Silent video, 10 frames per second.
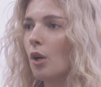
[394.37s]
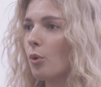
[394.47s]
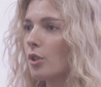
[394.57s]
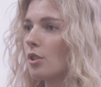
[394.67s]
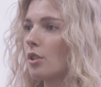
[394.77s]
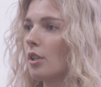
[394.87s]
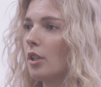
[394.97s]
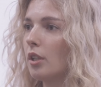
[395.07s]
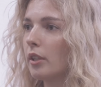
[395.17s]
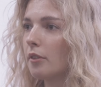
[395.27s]
which
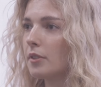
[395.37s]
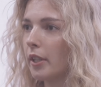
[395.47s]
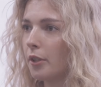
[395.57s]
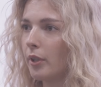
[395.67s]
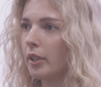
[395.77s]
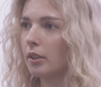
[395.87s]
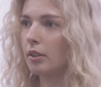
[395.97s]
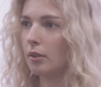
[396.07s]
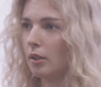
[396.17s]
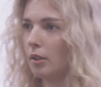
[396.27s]
gives accurate